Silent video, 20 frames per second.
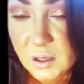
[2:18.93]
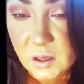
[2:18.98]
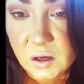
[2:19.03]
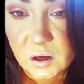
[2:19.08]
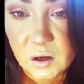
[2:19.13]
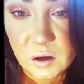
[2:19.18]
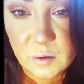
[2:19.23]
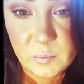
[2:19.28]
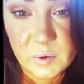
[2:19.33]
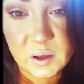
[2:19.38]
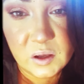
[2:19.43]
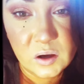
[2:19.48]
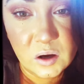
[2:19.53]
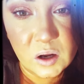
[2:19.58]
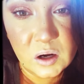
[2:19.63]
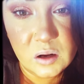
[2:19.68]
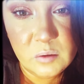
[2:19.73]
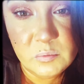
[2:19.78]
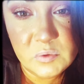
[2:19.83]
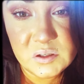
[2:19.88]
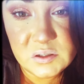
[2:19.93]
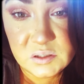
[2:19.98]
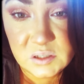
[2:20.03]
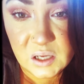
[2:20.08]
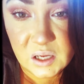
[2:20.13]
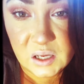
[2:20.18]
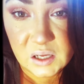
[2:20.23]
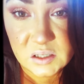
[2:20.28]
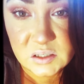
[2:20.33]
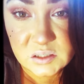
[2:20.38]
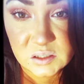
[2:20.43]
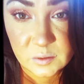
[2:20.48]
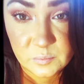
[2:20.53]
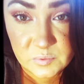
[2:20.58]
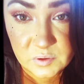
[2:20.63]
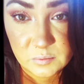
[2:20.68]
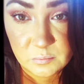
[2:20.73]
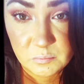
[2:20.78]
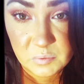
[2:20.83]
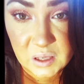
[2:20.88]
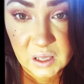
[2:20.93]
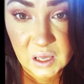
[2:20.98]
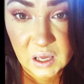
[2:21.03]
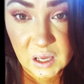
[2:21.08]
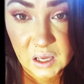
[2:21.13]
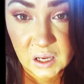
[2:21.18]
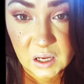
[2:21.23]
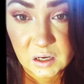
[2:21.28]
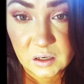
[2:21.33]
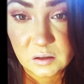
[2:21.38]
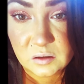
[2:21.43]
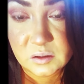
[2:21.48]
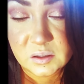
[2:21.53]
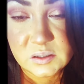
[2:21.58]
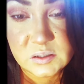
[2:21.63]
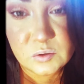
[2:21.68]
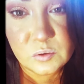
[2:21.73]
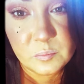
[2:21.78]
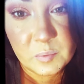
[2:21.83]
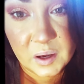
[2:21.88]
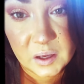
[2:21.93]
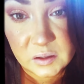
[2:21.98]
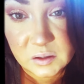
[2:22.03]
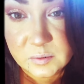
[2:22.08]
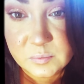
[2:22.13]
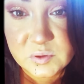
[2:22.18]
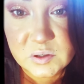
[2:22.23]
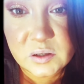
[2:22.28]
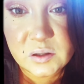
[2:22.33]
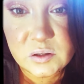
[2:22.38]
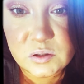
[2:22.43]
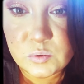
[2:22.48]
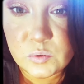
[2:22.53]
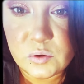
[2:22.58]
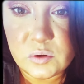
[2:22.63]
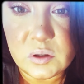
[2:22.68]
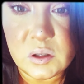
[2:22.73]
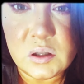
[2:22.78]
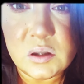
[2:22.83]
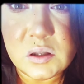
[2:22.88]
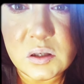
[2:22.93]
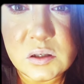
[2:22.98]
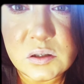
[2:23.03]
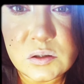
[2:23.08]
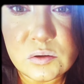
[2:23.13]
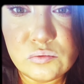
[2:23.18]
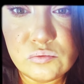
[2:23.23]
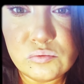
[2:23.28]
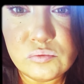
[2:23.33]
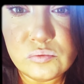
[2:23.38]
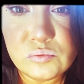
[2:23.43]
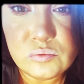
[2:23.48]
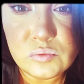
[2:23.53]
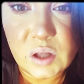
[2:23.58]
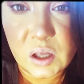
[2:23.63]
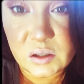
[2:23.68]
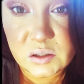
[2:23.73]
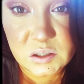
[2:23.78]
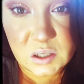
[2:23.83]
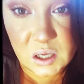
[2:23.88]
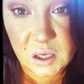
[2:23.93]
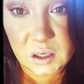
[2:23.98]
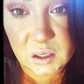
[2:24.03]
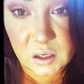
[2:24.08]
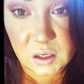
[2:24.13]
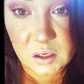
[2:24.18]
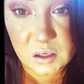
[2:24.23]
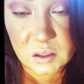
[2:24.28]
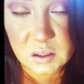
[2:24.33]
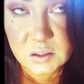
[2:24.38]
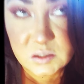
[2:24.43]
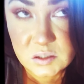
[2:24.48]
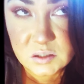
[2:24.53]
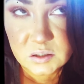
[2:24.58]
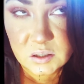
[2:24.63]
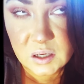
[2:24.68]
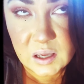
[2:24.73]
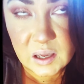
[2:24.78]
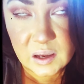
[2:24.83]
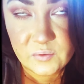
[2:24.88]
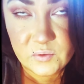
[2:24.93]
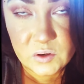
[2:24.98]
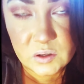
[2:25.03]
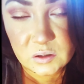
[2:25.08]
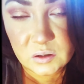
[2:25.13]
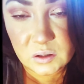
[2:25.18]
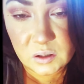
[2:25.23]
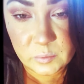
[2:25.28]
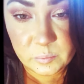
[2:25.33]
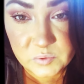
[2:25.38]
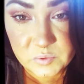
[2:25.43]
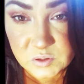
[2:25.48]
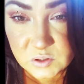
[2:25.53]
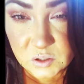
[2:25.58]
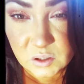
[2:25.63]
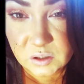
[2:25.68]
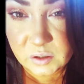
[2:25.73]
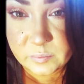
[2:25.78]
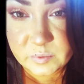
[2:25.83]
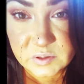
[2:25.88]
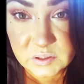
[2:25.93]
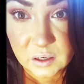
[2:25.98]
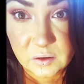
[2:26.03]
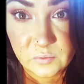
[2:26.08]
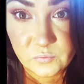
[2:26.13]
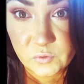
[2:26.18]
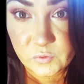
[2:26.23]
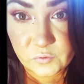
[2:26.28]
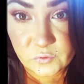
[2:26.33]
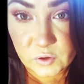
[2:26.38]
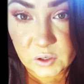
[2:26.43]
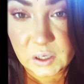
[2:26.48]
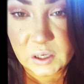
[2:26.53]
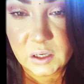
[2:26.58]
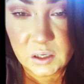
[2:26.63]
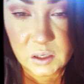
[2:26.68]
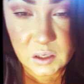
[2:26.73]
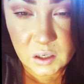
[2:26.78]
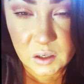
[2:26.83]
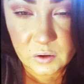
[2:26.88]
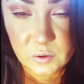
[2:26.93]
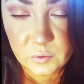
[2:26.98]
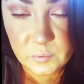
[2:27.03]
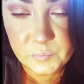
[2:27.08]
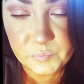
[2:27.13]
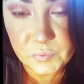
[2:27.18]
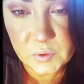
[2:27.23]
Oh, my God, I must have ate something bad. Listen, when my lips are swollen like this, I'll take it. Because it's like having a lip, your lips done for free, you know?